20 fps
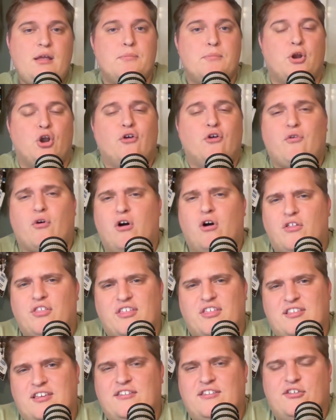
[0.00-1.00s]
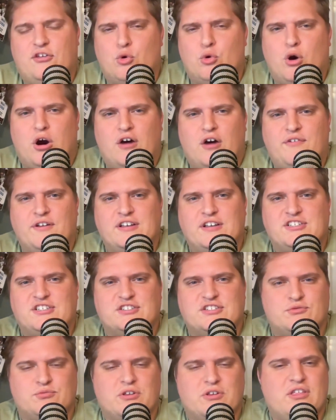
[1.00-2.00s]
But overall, this TCU offense
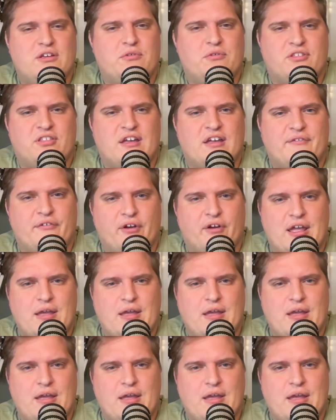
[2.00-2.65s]
just really was never